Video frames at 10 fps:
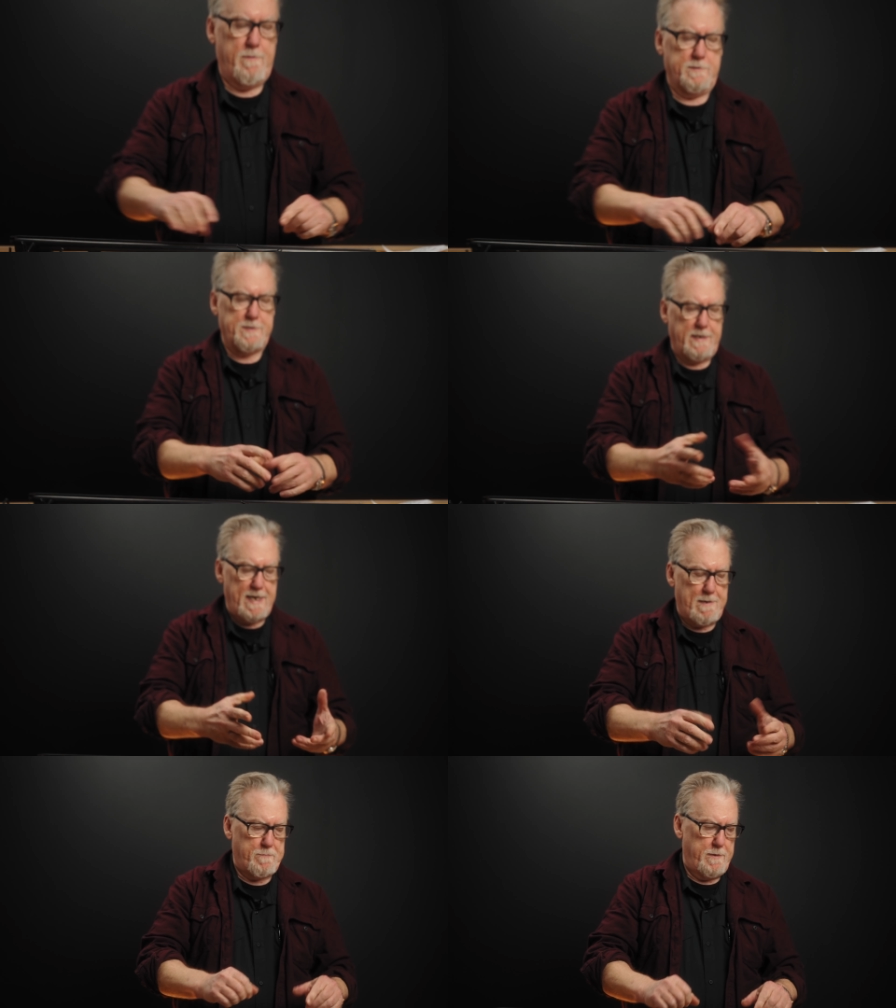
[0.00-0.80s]
there's a
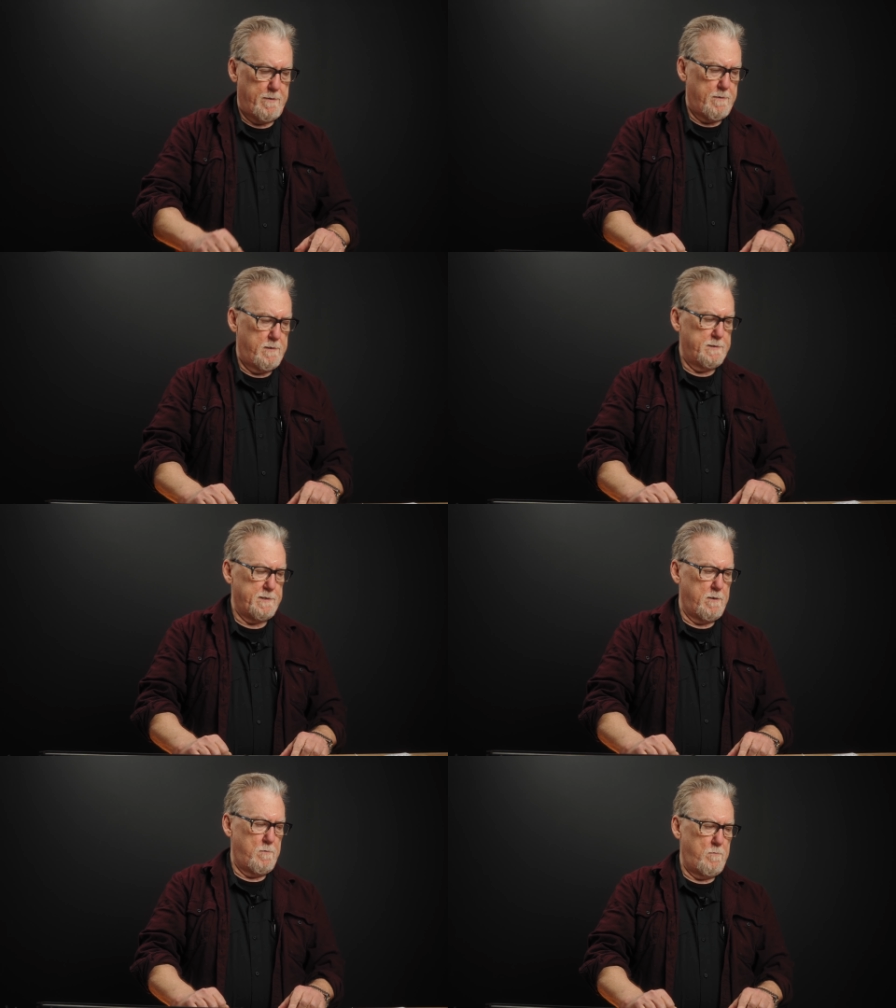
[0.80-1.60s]
gap there.
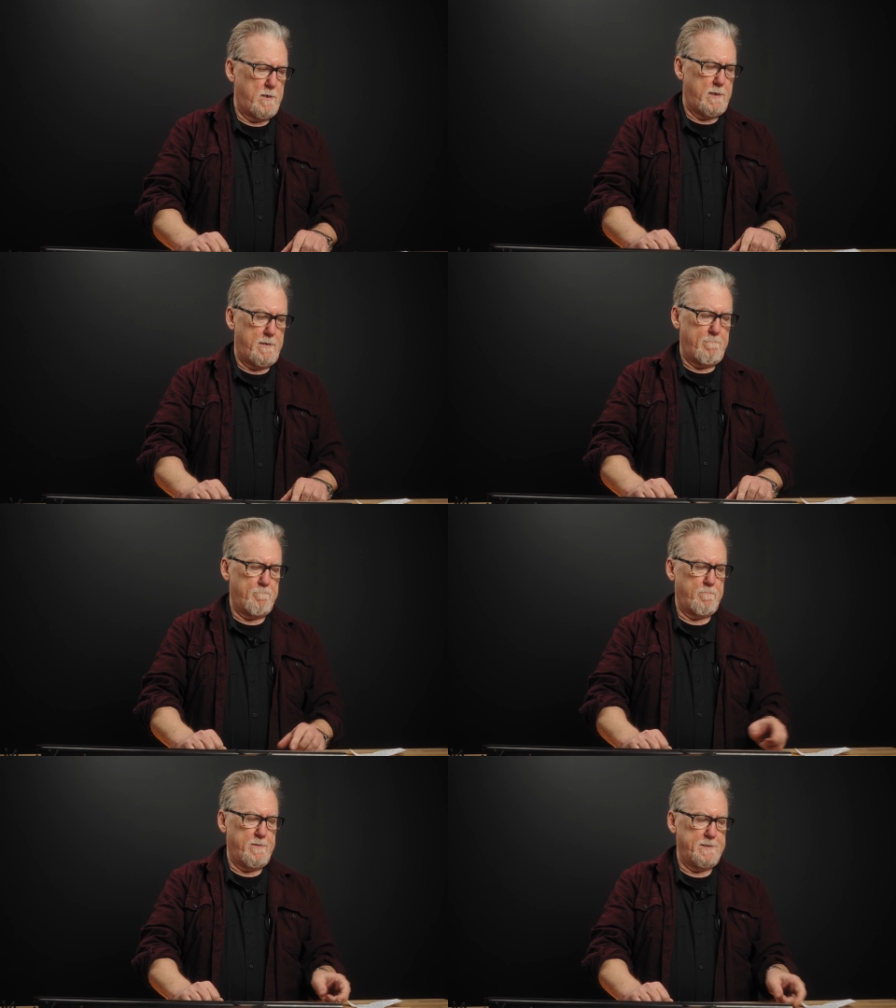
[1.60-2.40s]
So
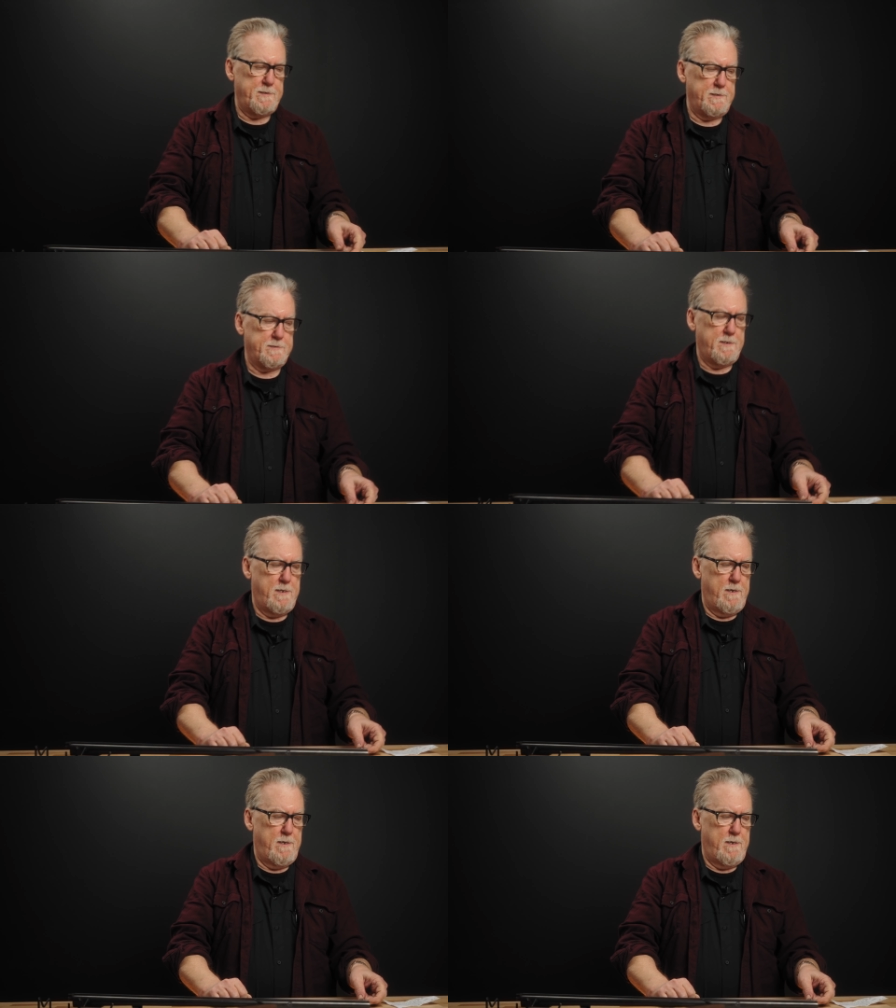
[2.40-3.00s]
um, this is